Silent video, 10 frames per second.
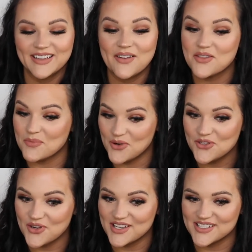I love the
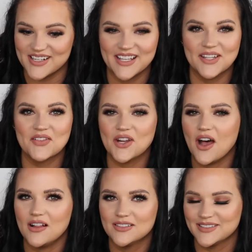moisturizer. I love it
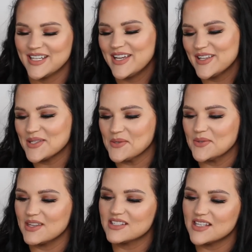all. So
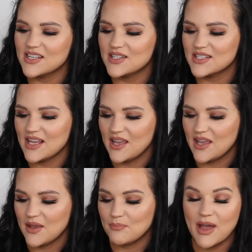this is
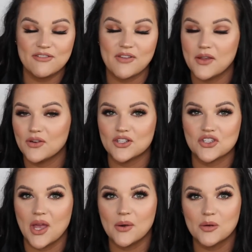my favorite
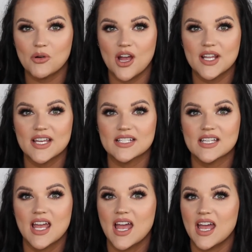shower
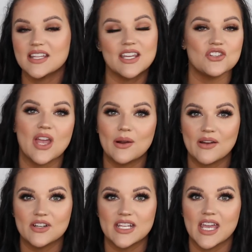product. I take a shower
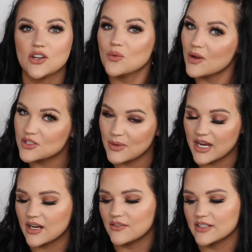every day. I don't wash my
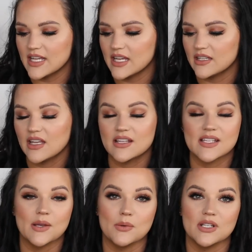hair every day.
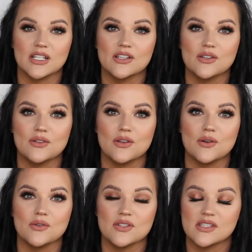Also, I would include
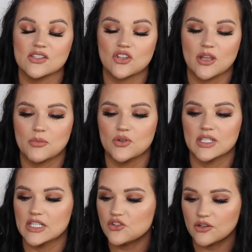those shampoo and
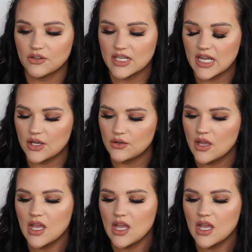conditioner right now,